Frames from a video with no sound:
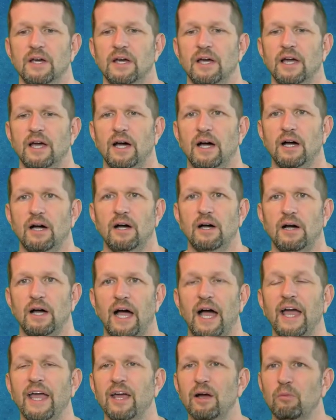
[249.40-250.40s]

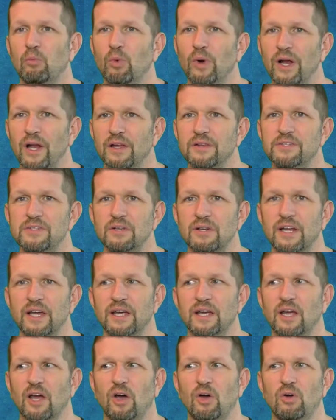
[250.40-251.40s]
I am willing to
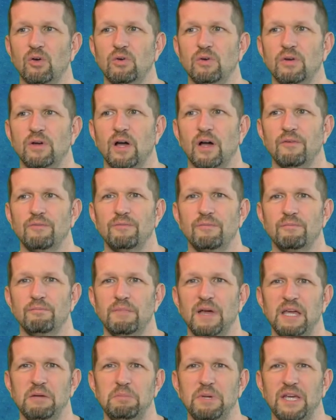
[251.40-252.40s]
let go of
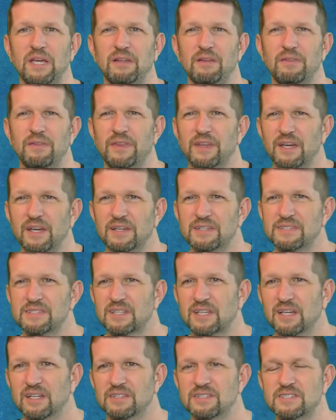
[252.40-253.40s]
maybe this
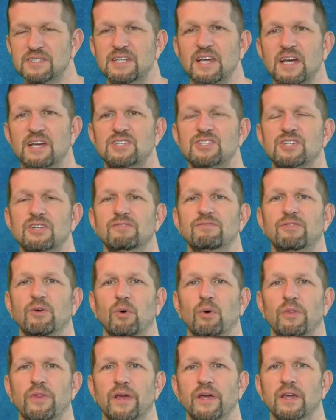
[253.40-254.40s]
concession
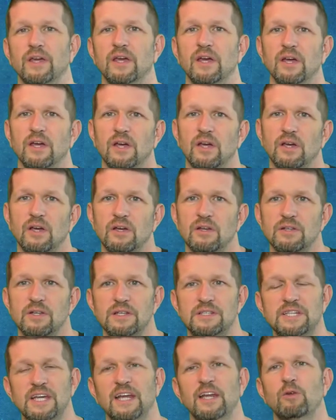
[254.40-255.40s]
for the
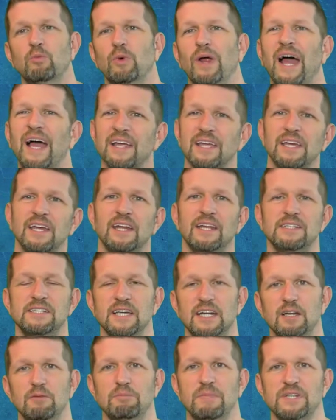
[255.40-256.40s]
tinted window. I can get it
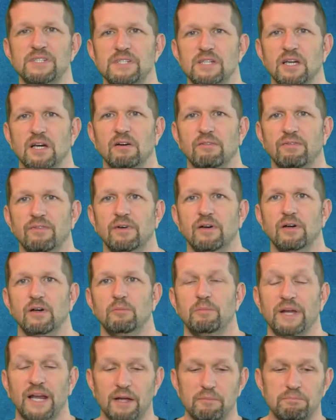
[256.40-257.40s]
tinted myself,
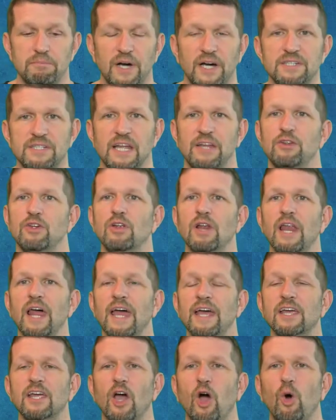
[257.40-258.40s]
but I must. And you
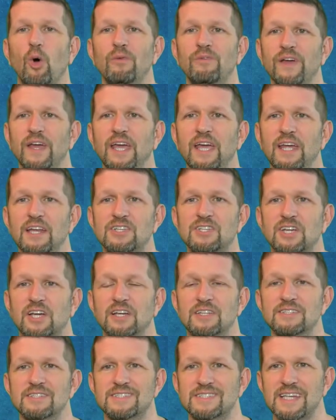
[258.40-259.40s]
let go of each
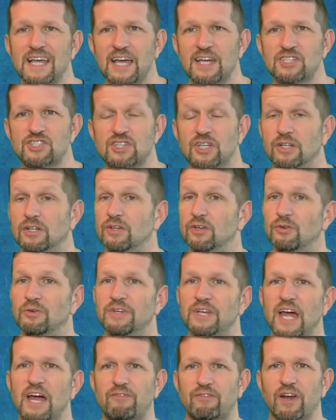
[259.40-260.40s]
concession. You
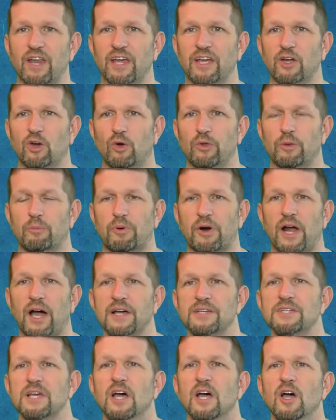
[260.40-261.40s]
never let go of the
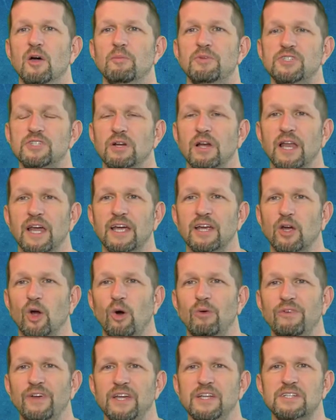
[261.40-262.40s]
price, but you let go
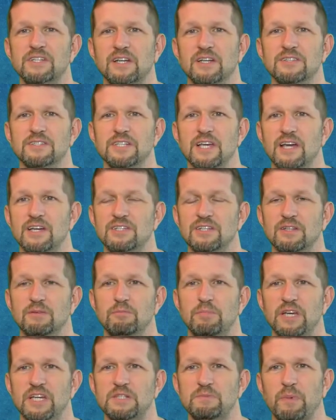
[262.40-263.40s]
of each concession
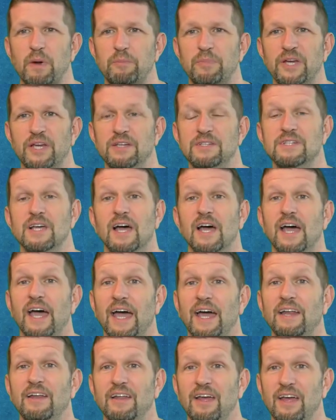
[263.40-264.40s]
piece by piece.
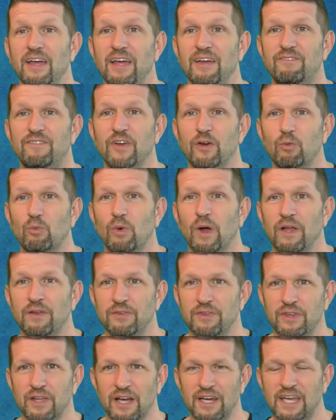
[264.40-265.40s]
And
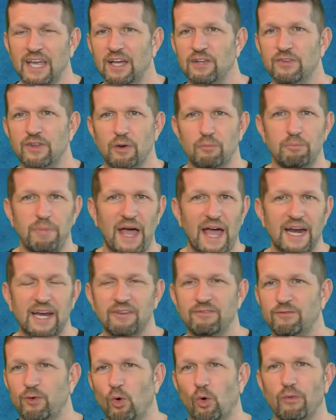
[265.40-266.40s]
and again, they're back
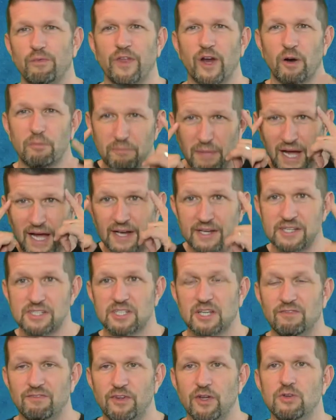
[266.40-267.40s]
and forth. Their mind is
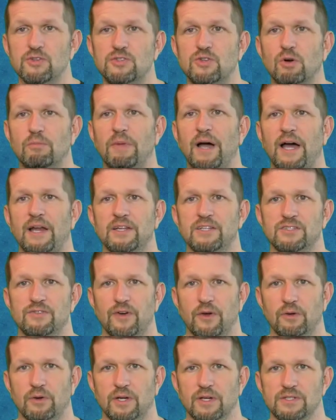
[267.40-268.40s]
confused. Your mind is
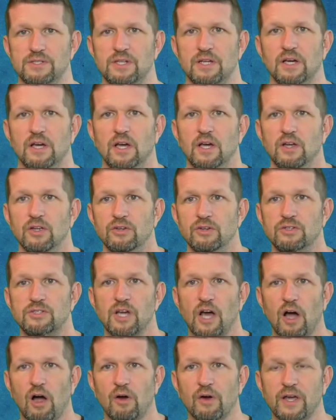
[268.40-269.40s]
focused. You're
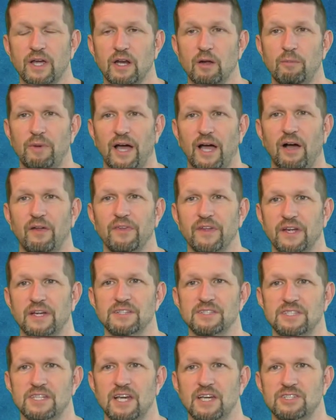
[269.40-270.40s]
talking about the
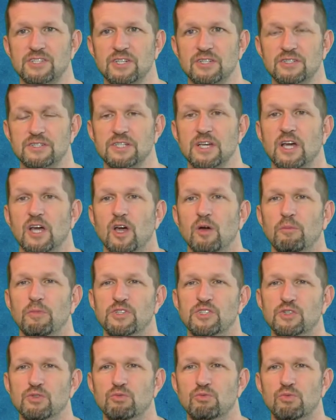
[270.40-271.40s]
concessions,
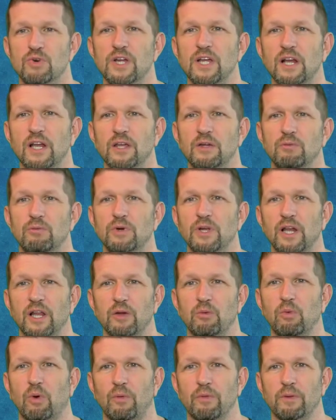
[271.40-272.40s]
but you really,
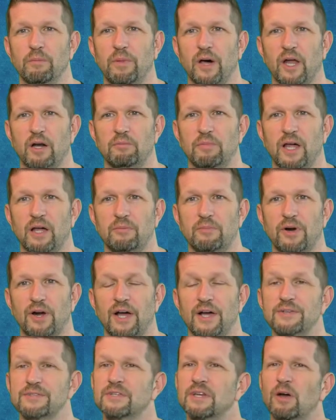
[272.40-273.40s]
really want the bottom line
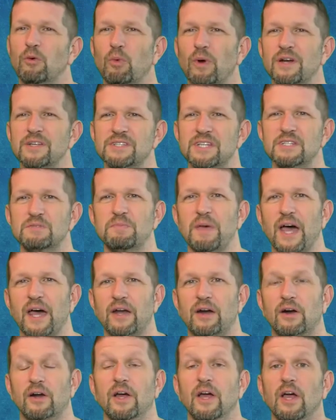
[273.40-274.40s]
price. Now, where does this
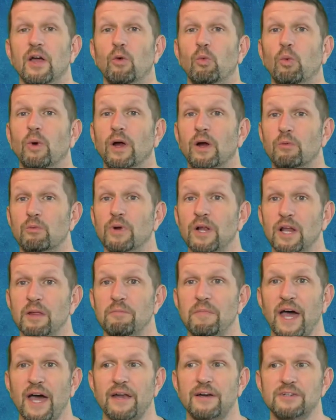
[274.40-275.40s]
matter? Where it really
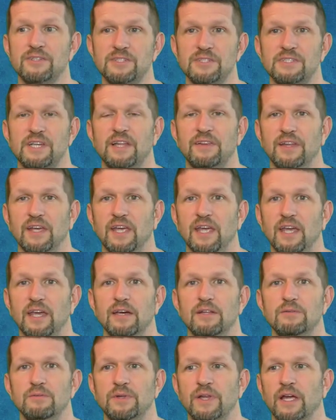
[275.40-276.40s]
matters is at the
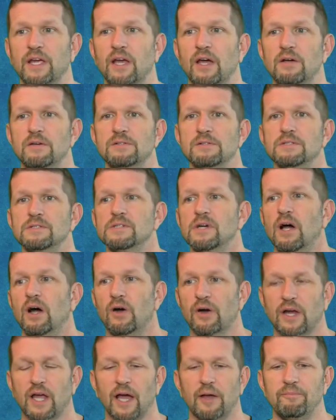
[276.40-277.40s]
end when they go,
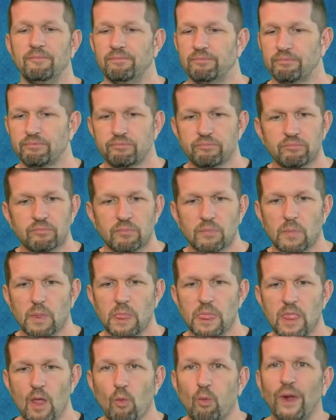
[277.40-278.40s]
okay,
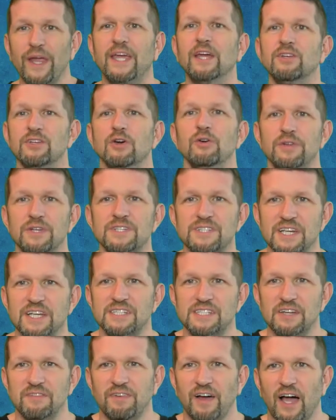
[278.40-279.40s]
we can do the
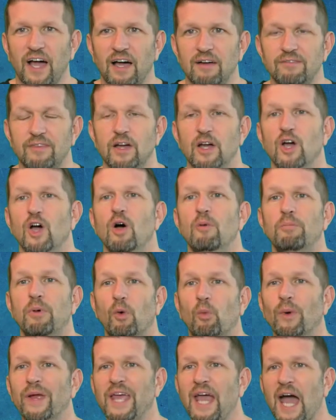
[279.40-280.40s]
65,
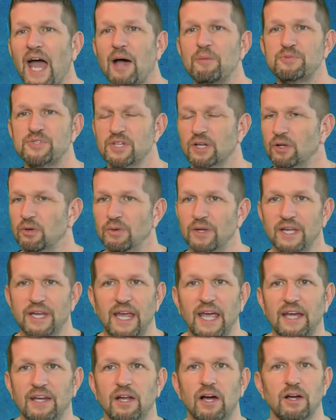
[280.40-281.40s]
but we absolutely
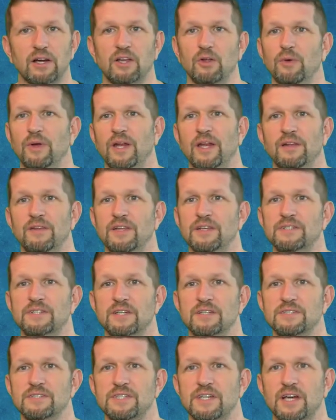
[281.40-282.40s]
cannot do any of these
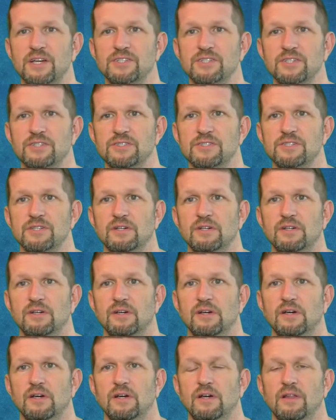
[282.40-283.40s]
concessions.
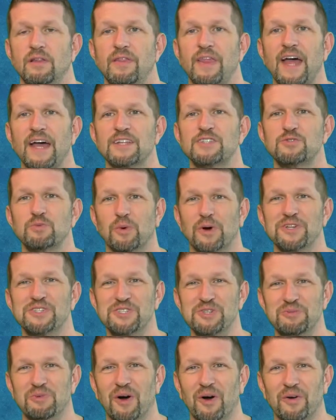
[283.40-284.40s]
That's
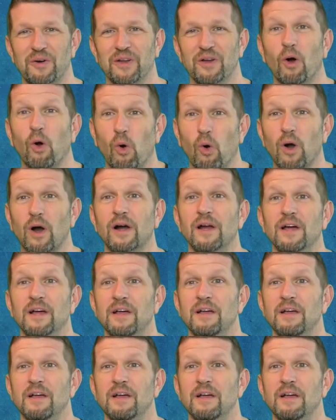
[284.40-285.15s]
what you wanted. Or